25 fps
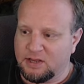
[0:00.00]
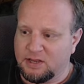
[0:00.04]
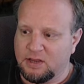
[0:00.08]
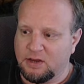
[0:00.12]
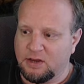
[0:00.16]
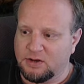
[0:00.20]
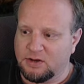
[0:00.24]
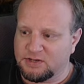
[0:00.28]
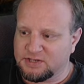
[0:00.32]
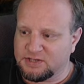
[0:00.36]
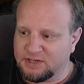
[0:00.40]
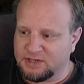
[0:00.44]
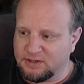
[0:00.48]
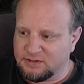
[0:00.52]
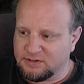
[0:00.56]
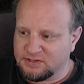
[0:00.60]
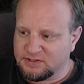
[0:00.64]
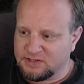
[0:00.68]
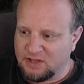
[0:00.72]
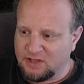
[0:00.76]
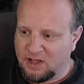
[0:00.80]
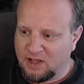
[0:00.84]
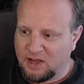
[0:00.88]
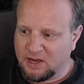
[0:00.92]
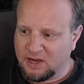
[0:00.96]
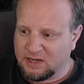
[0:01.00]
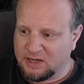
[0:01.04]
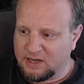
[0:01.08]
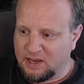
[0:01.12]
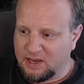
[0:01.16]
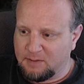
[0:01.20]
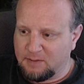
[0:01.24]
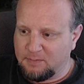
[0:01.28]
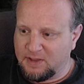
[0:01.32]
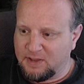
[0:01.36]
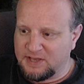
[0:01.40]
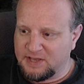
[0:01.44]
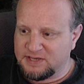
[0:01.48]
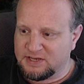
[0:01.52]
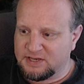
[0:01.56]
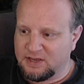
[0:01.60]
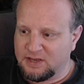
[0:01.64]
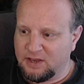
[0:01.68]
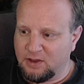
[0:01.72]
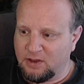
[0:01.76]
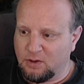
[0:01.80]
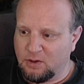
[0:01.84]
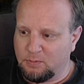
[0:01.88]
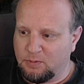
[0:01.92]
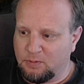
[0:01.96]
your skills locked, and basically
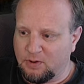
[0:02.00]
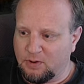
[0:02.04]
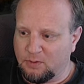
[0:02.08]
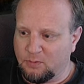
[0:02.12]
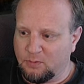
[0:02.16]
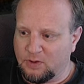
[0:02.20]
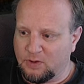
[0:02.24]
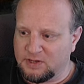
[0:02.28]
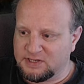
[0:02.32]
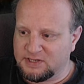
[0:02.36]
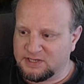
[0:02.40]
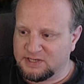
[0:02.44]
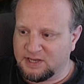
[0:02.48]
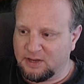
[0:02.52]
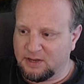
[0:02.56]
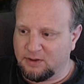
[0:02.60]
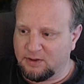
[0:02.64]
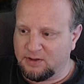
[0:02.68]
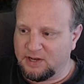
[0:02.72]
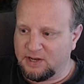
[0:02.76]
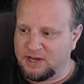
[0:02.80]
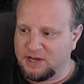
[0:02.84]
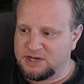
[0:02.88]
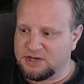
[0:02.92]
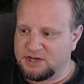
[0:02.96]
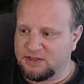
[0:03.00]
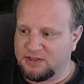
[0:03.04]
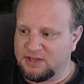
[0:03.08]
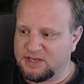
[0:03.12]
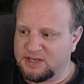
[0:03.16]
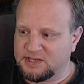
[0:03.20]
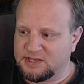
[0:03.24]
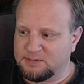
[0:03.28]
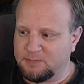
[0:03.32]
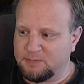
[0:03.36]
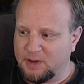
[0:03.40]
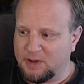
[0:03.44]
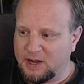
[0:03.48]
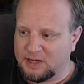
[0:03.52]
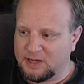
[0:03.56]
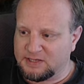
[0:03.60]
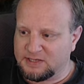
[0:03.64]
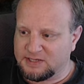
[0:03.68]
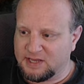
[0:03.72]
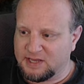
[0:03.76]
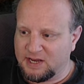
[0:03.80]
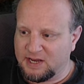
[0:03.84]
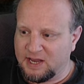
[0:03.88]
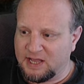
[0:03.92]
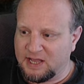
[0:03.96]
you put one skill in each of these
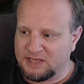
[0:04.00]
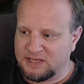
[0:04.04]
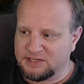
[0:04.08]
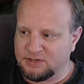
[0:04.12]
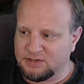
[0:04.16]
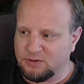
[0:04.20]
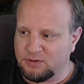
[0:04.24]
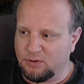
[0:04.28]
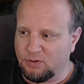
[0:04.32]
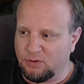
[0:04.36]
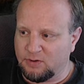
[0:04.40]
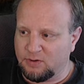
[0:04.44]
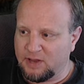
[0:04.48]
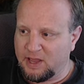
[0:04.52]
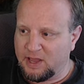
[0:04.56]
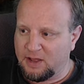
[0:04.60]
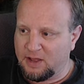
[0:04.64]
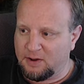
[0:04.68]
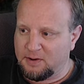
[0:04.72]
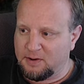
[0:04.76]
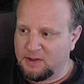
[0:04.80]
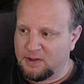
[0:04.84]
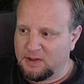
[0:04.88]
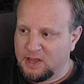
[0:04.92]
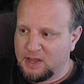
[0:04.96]
spots, and it has a cooldown.